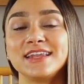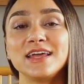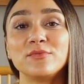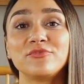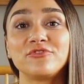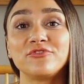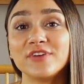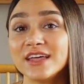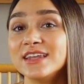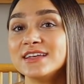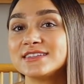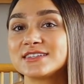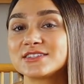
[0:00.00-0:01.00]
The name
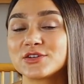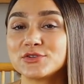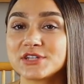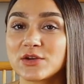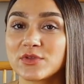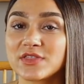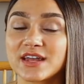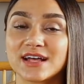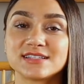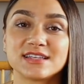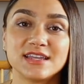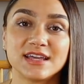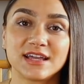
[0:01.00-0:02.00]
Finn is associated with it
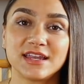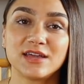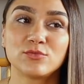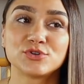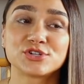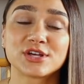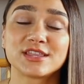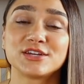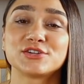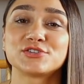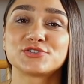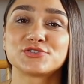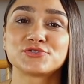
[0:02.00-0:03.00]
as a nickname, which I think
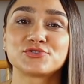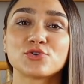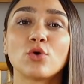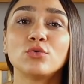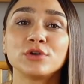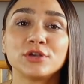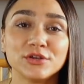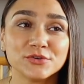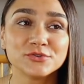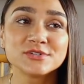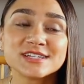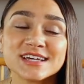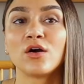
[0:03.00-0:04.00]
is so
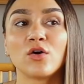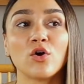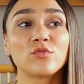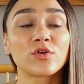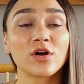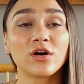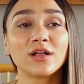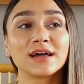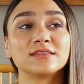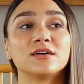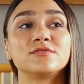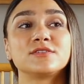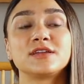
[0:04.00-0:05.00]
cute. Overall, I
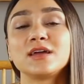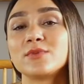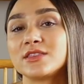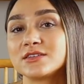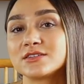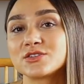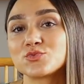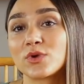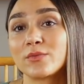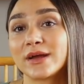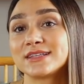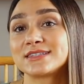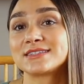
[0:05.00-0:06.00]
love the name. I think this is one
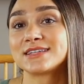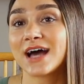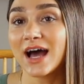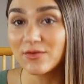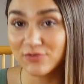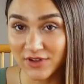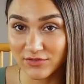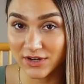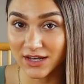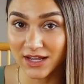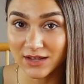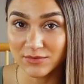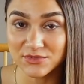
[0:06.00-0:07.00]
of my top favorite
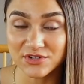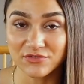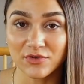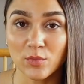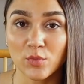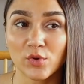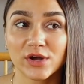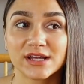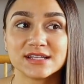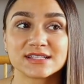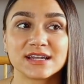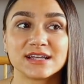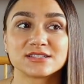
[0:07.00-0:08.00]
names for
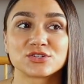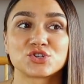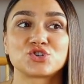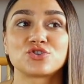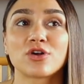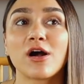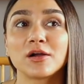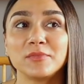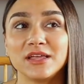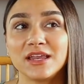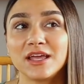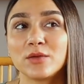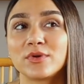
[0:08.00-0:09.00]
boys. It has a strong
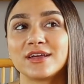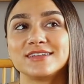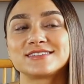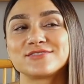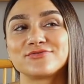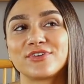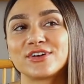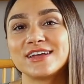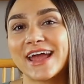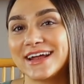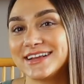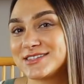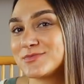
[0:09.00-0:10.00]
meaning, but it's very
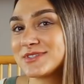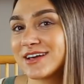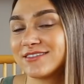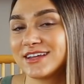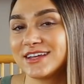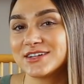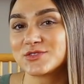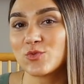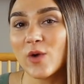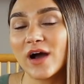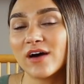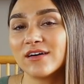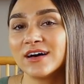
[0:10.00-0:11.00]
handsome sounding as
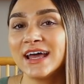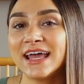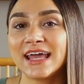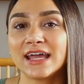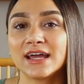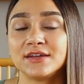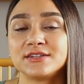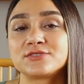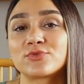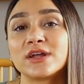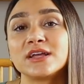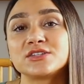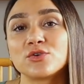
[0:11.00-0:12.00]
well, and it's
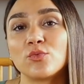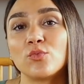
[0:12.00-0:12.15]
ranked